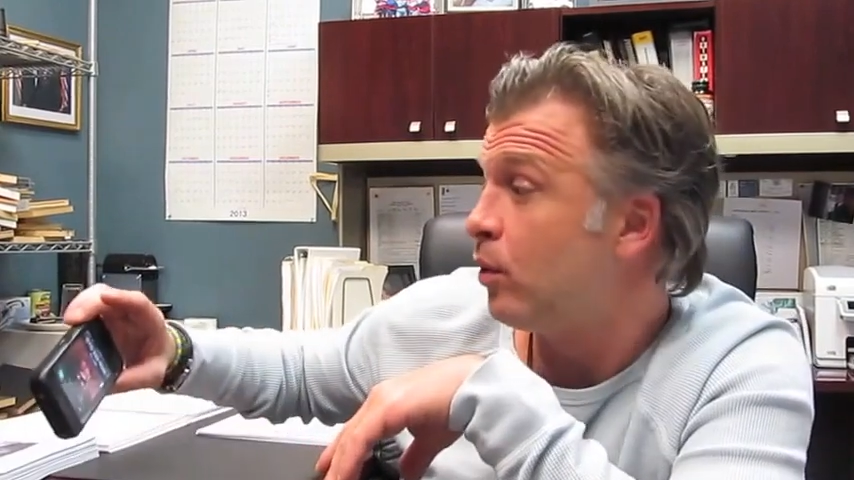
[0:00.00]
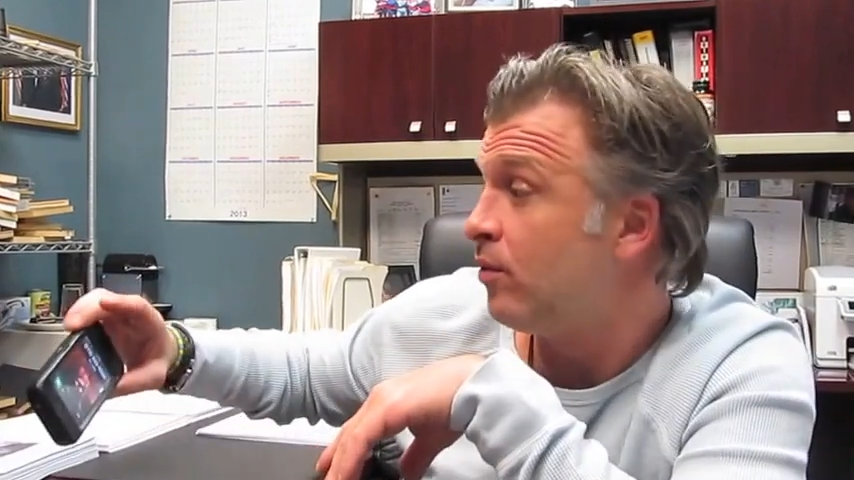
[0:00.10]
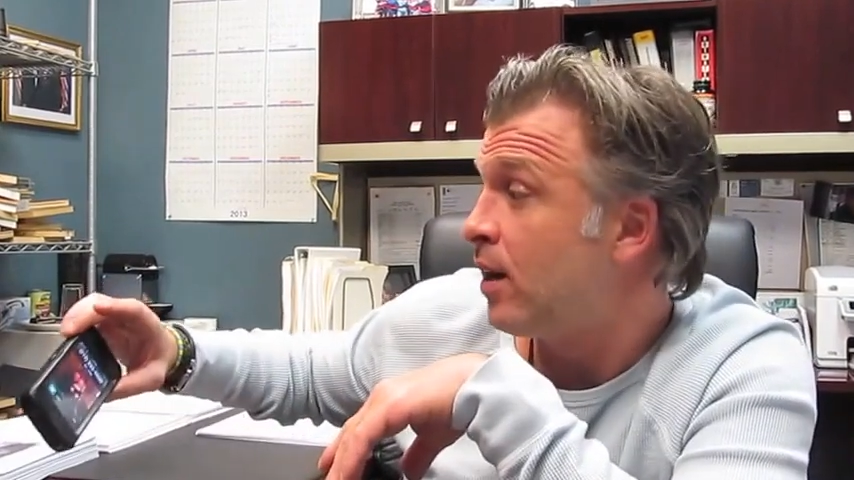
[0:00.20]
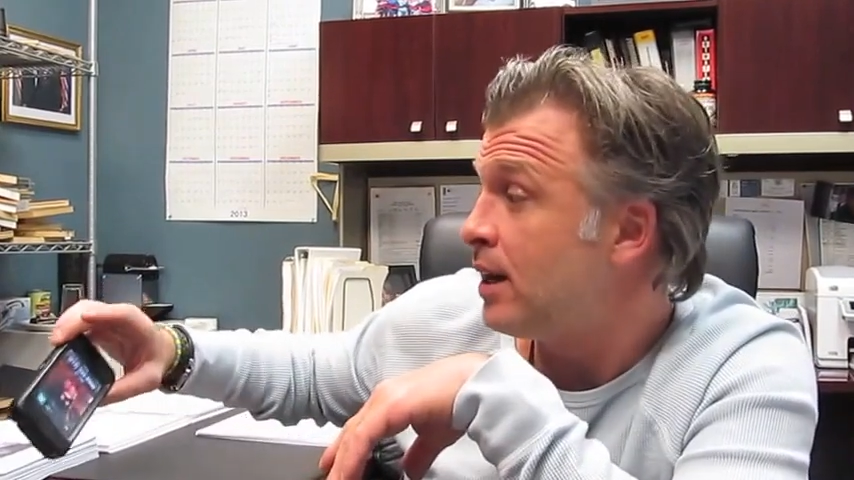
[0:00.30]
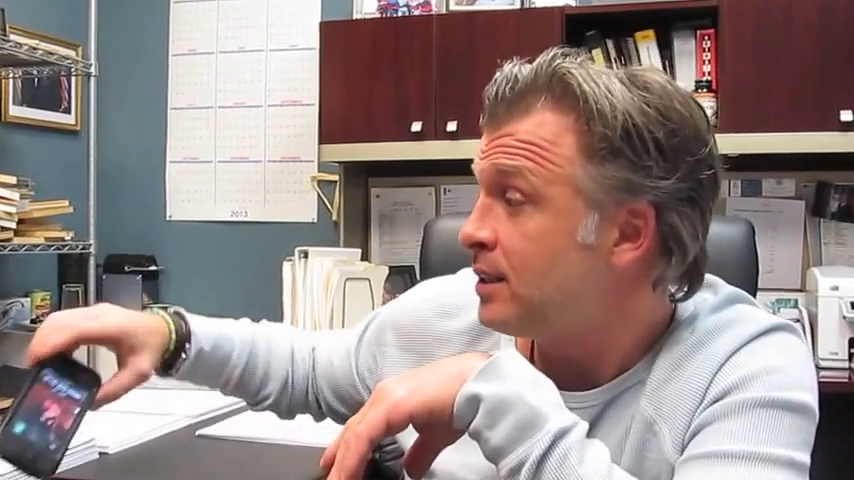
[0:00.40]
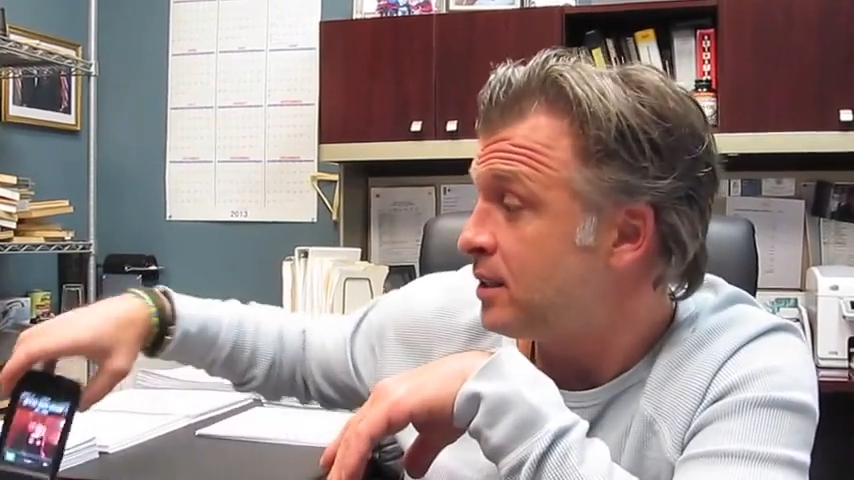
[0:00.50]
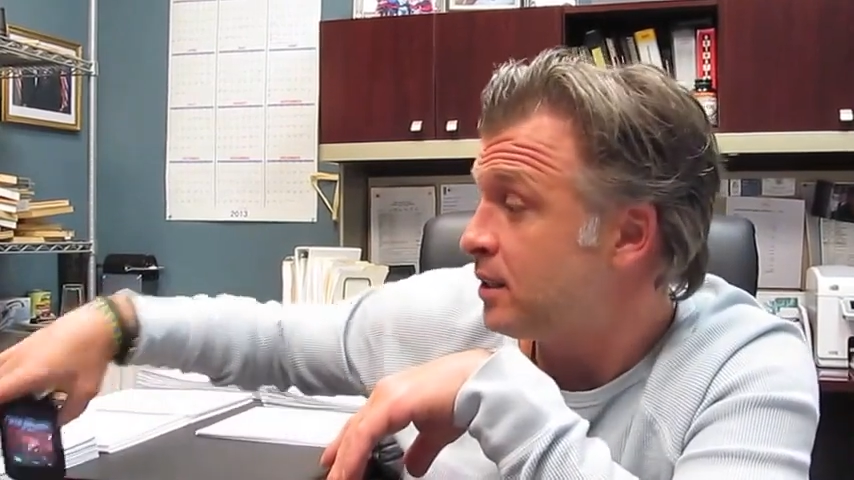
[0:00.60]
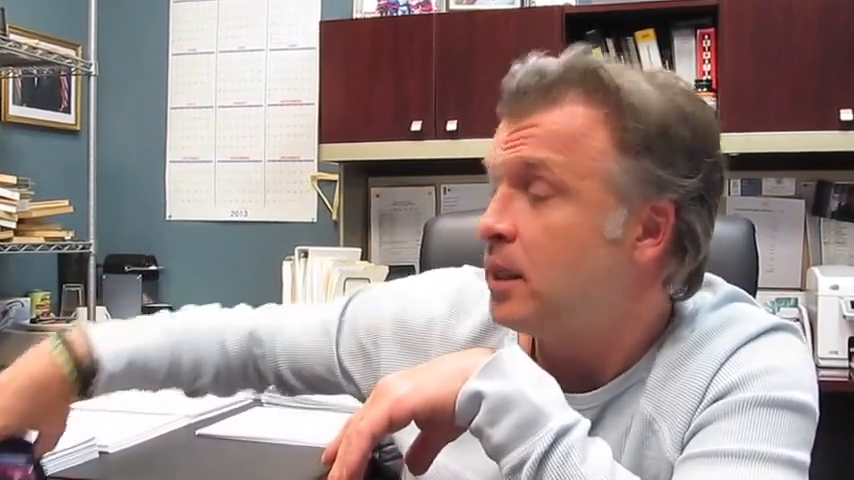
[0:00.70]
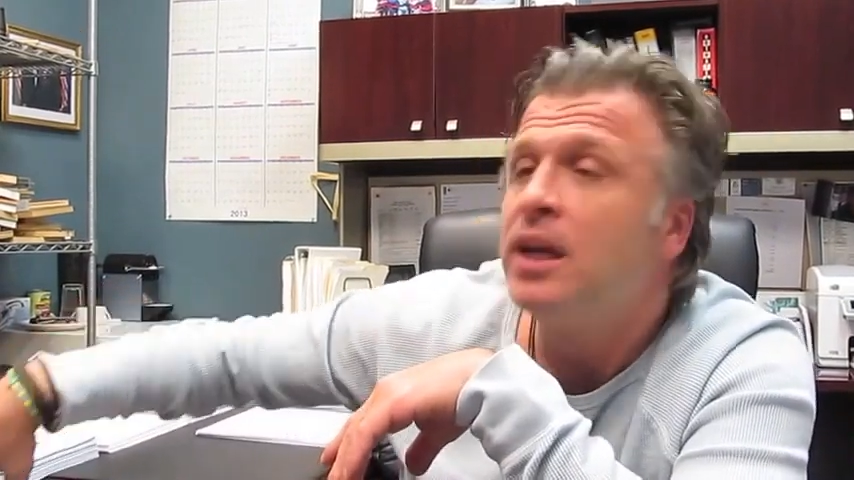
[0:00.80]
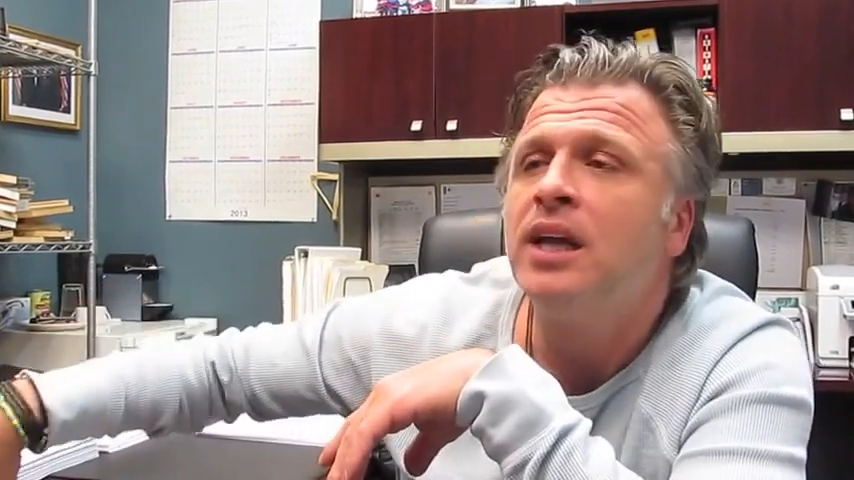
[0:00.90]
you
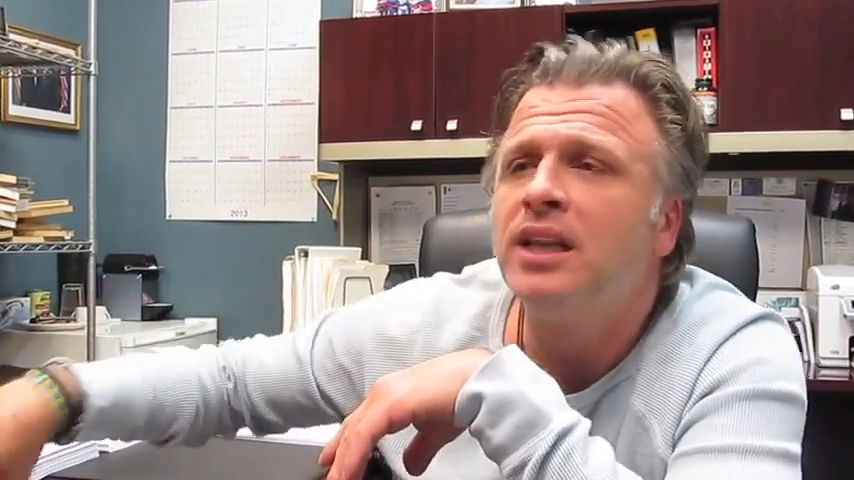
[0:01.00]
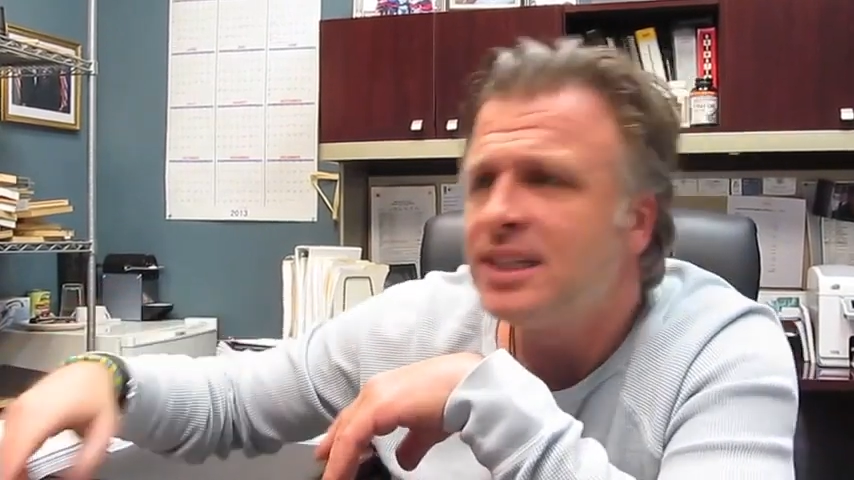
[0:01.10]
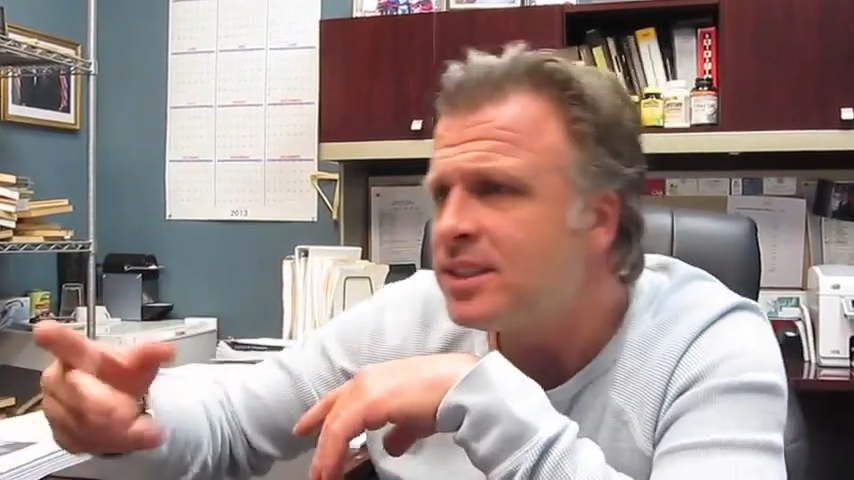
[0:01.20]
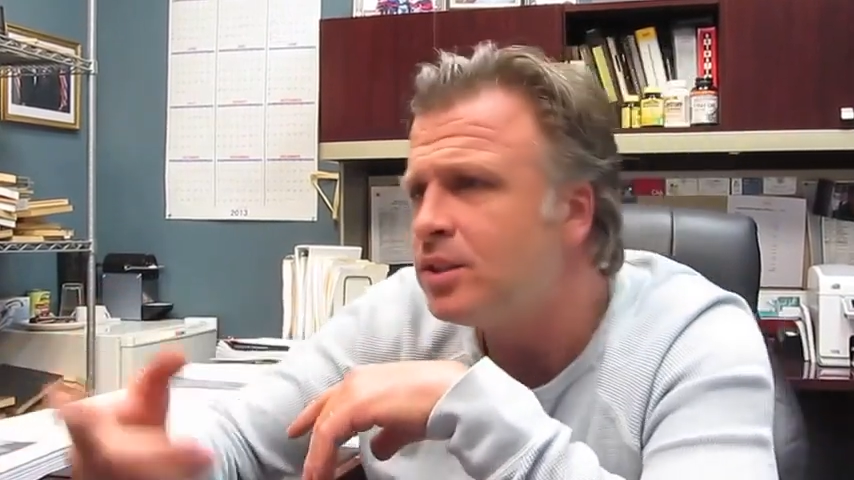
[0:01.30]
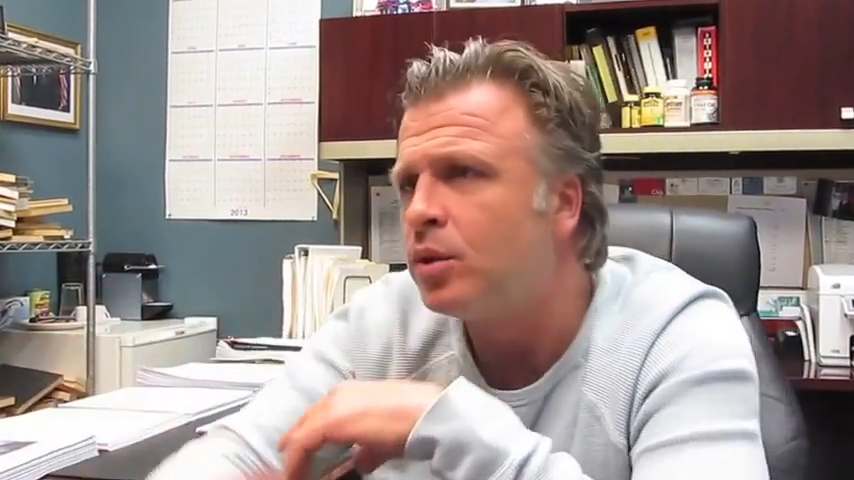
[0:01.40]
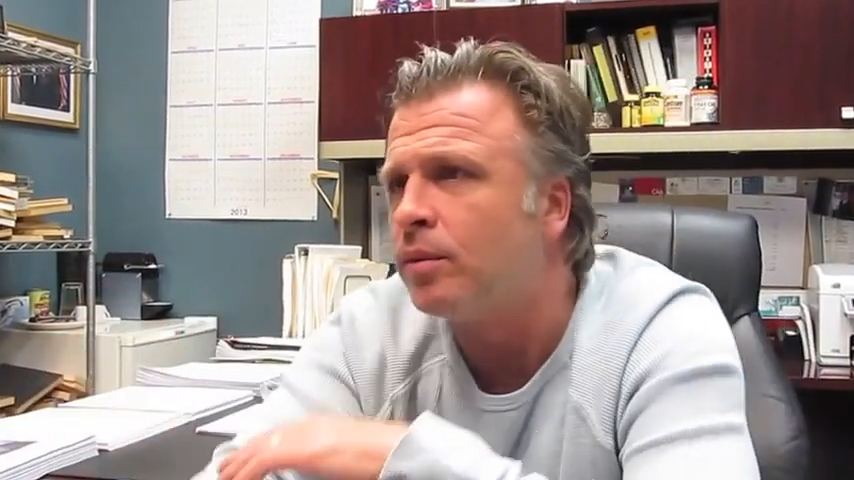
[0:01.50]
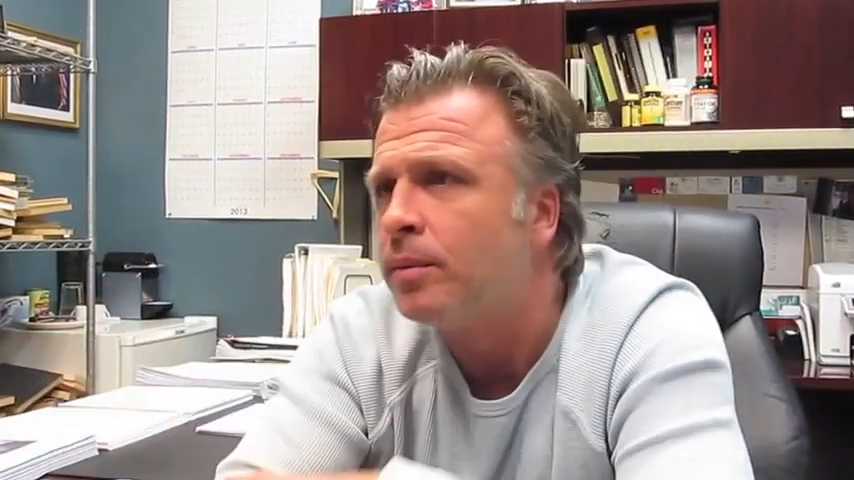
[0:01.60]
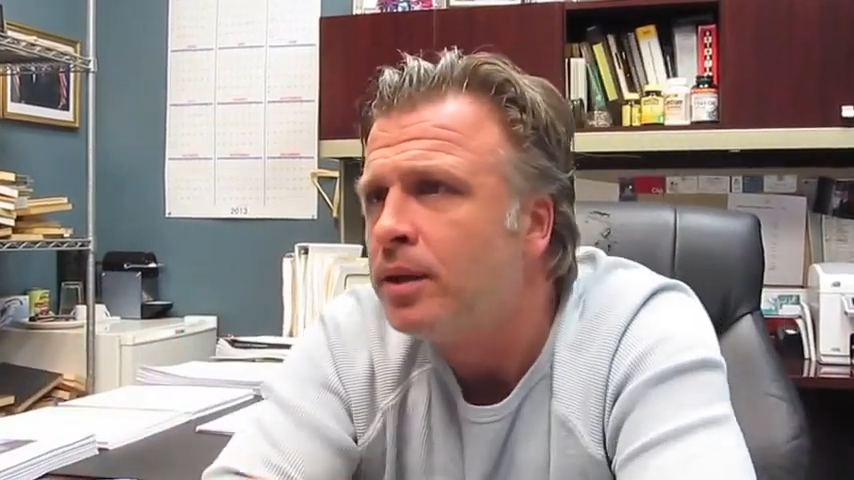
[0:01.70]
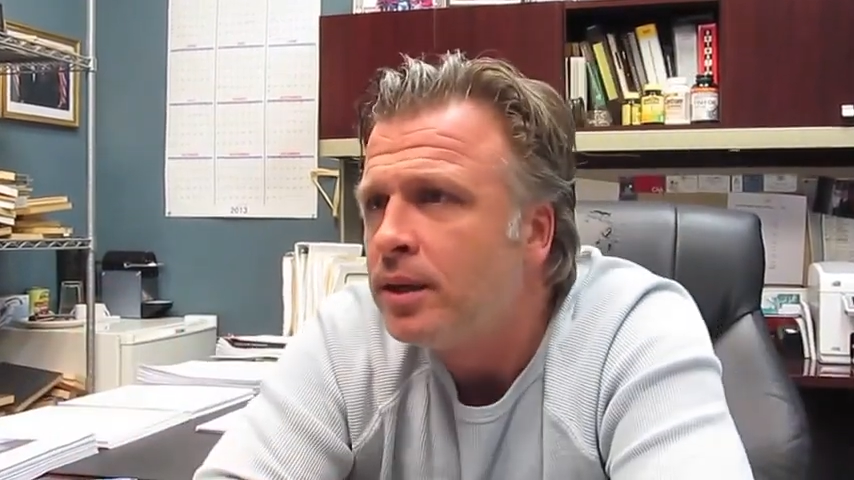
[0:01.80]
advice, listen to them.